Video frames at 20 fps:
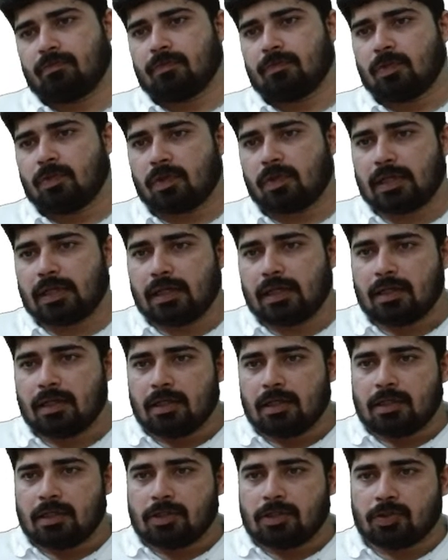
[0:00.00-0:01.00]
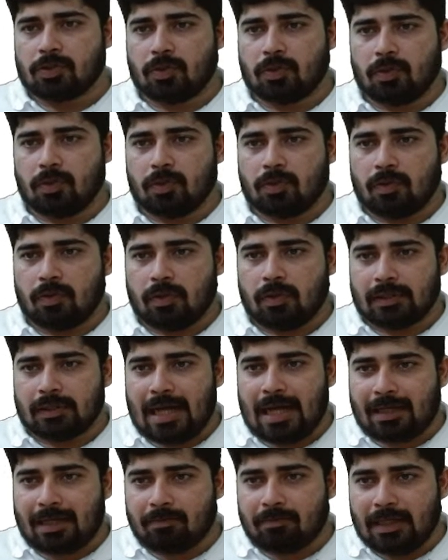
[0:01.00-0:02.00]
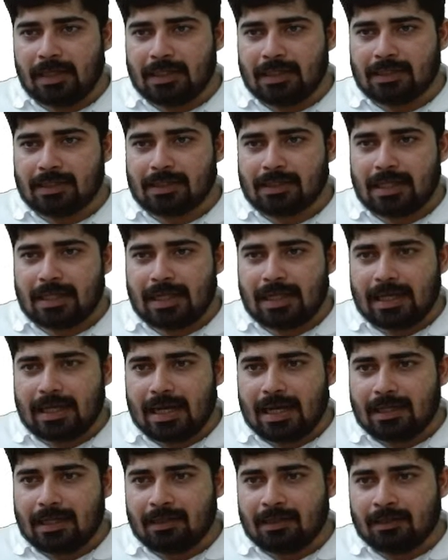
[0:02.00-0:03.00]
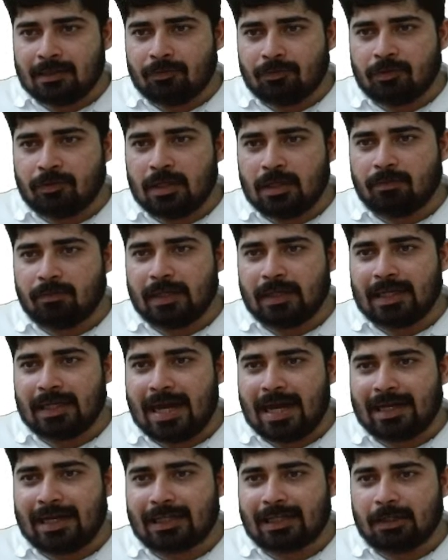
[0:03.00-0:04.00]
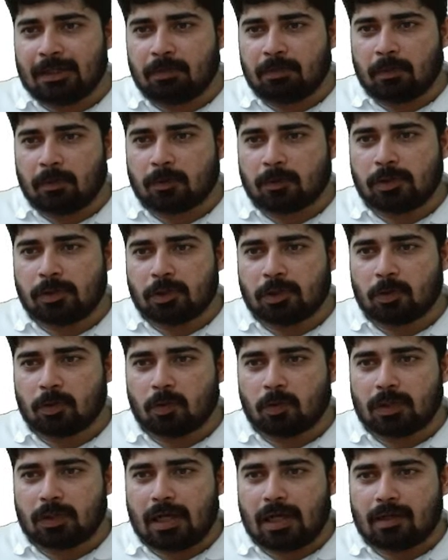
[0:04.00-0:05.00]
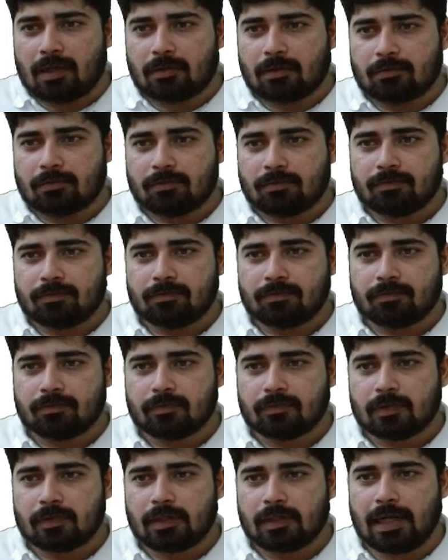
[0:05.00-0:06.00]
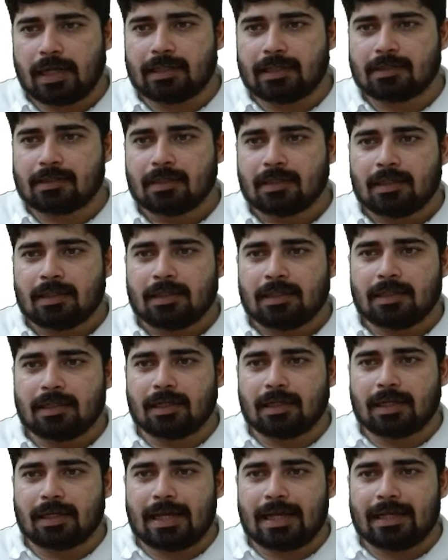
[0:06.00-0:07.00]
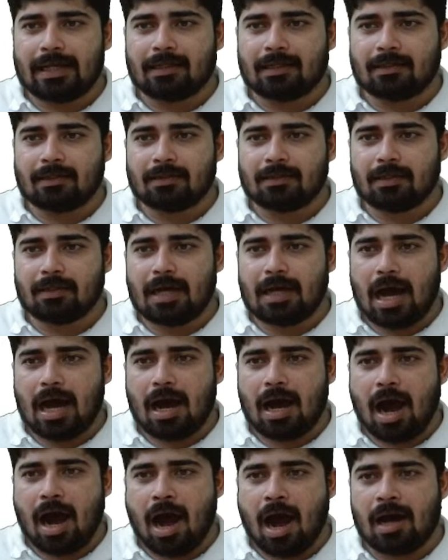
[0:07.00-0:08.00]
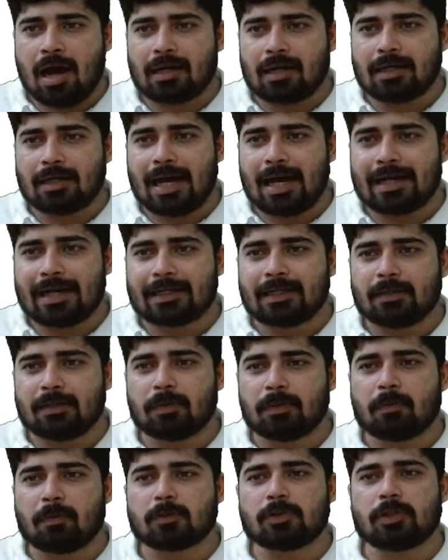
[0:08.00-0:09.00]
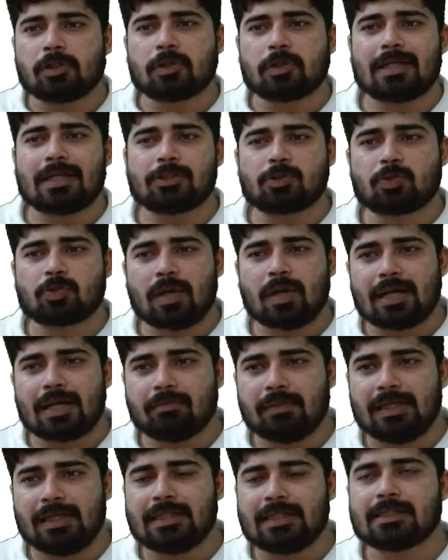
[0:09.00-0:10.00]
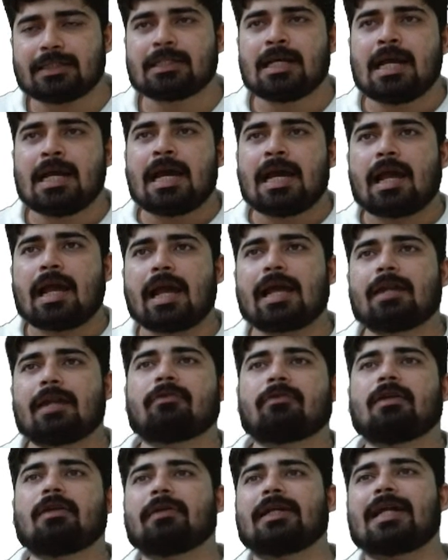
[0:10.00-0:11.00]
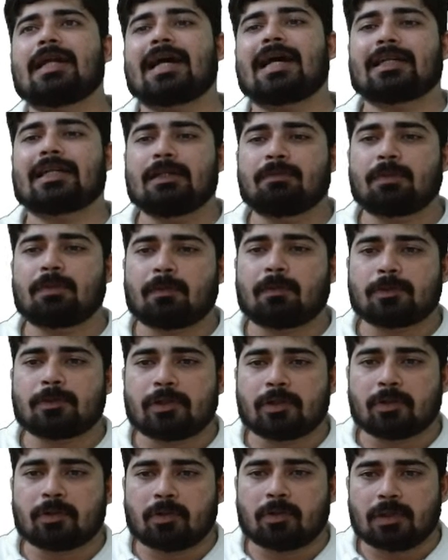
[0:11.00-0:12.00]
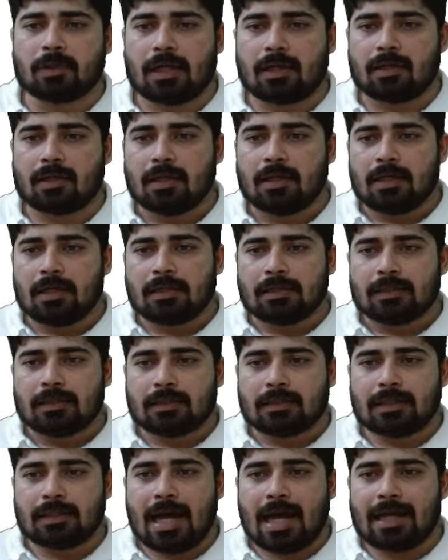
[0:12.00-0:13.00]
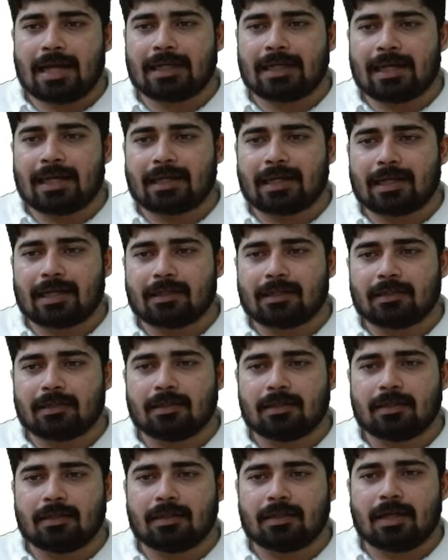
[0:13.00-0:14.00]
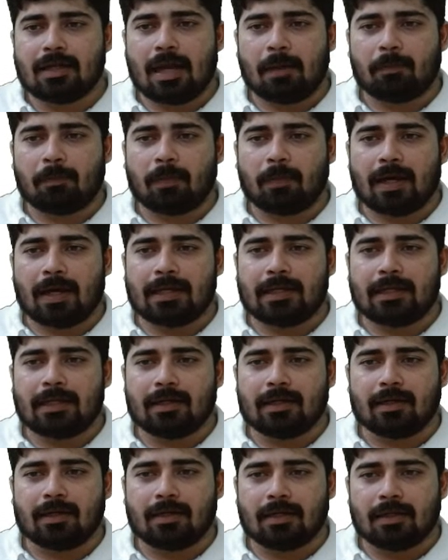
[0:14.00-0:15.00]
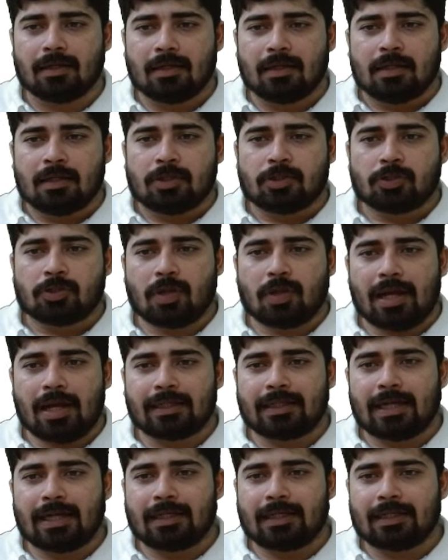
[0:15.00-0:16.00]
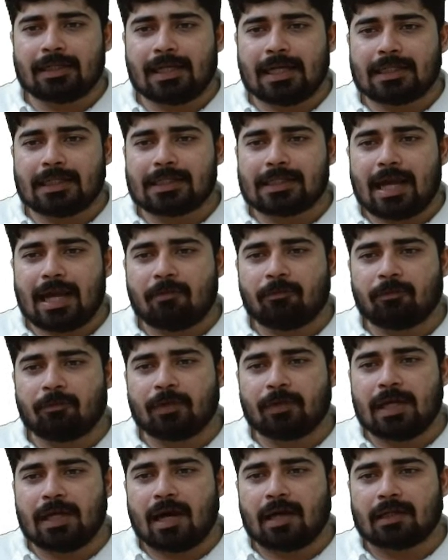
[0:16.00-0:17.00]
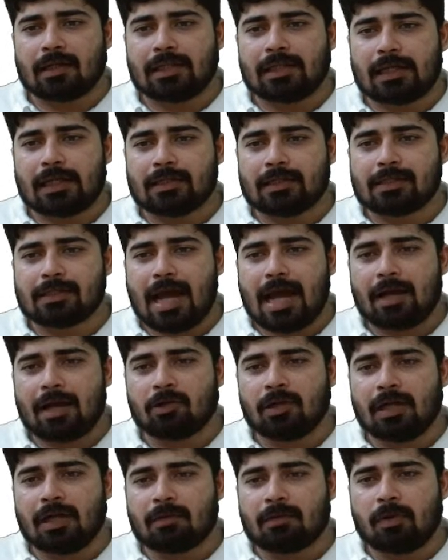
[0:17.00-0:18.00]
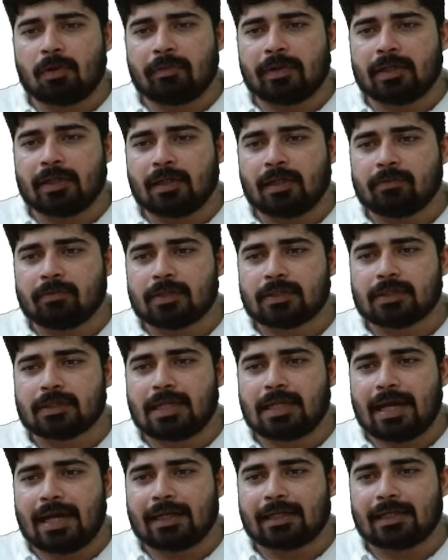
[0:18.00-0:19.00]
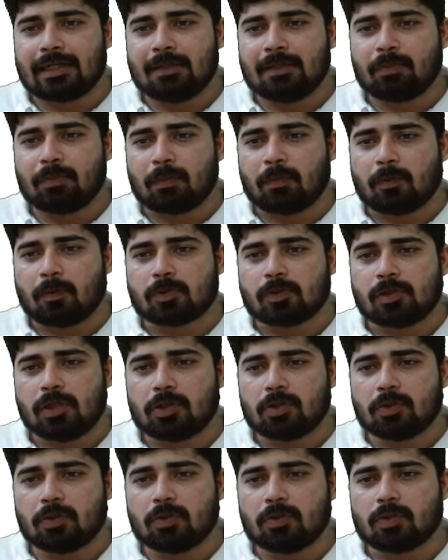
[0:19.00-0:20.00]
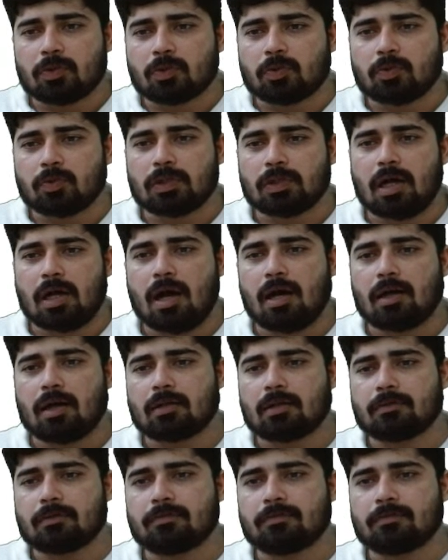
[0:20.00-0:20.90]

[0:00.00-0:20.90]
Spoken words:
Okay, so that means n will be directly proportional to root r, right? Here n r directly proportional to n square means n will be directly proportional to root r. That I can apply here. So I'll get it as mvr, that is angular momentum, is directly proportional to root r.